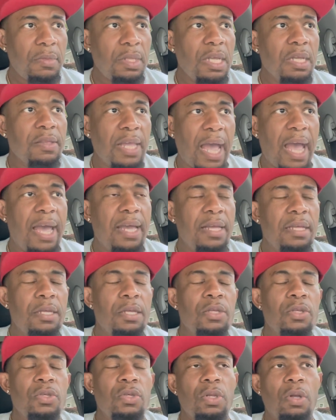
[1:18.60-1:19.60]
that,
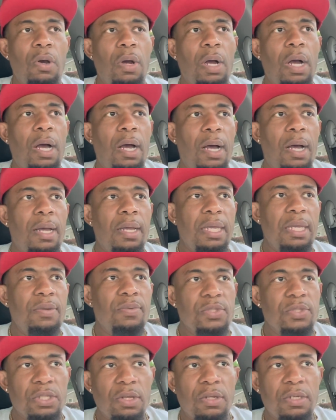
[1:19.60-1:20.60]
you know, he
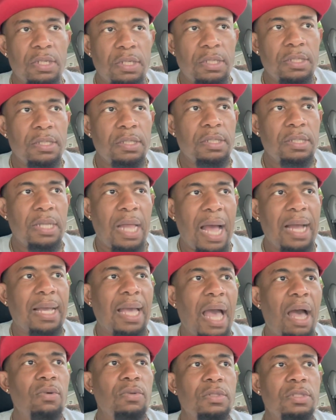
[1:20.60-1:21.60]
was going to knock
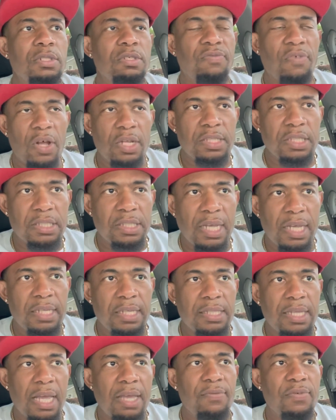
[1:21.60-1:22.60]
out Gervonta
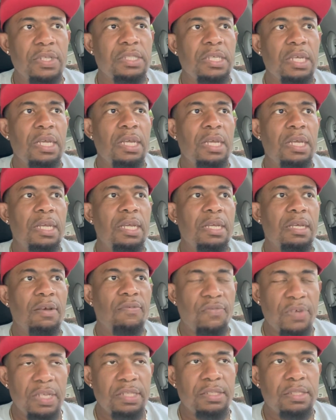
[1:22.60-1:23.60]
Tank Davis. He
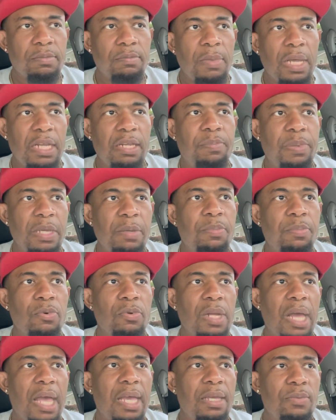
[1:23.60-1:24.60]
convinced many people
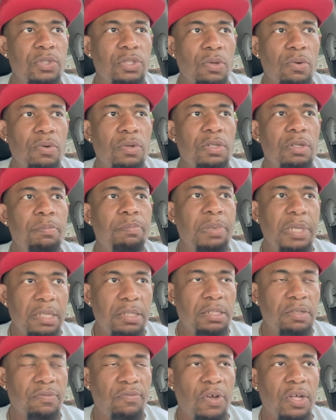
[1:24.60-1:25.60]
that he was going to
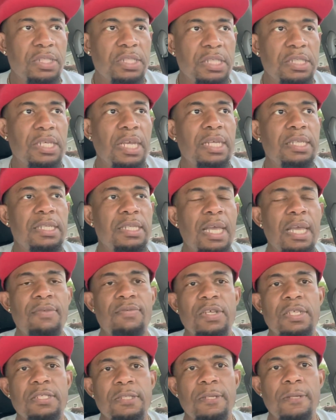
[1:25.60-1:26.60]
beat Gervonta Tank
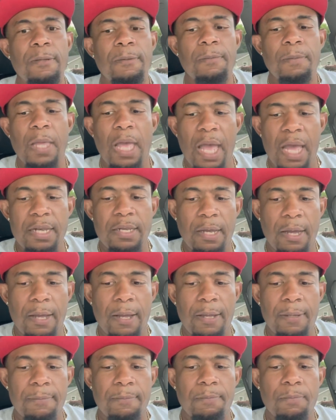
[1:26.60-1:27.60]
Davis. And
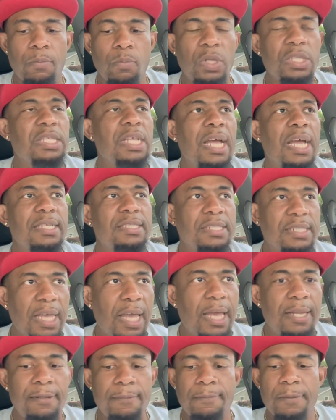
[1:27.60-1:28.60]
with that
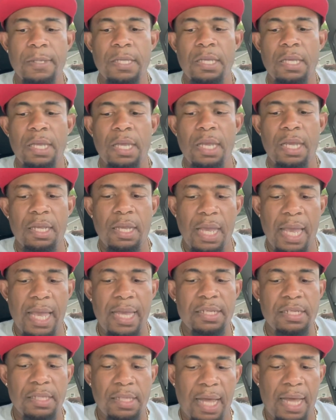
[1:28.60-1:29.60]
said, it
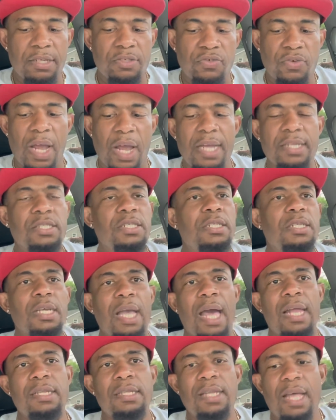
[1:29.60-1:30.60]
gained a lot of traction. It
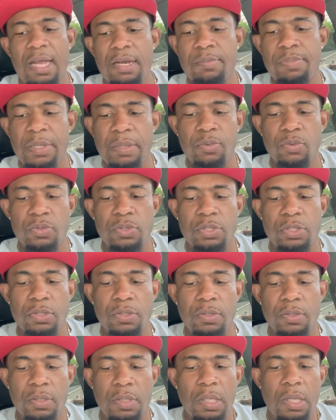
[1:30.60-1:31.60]
got a lot of people
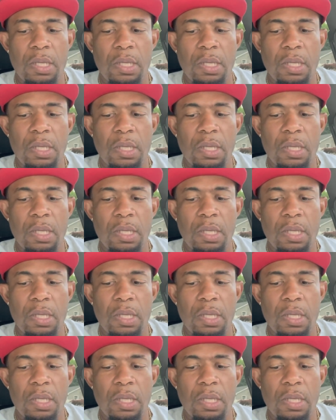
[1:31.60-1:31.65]
to